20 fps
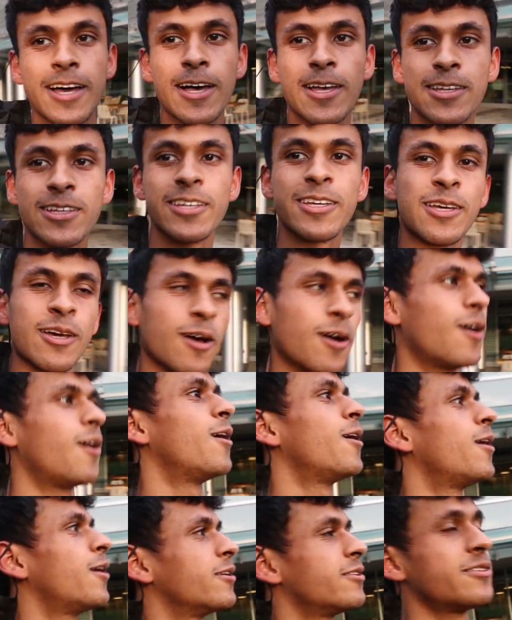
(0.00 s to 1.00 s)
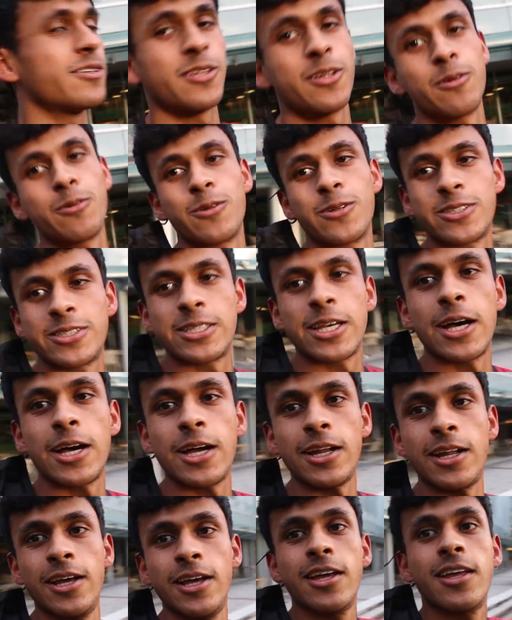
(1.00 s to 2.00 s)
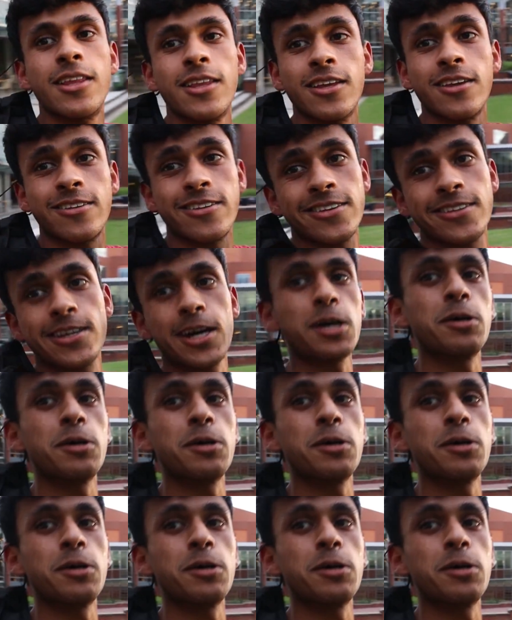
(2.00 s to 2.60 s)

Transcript: Talley uh, to the north side, this is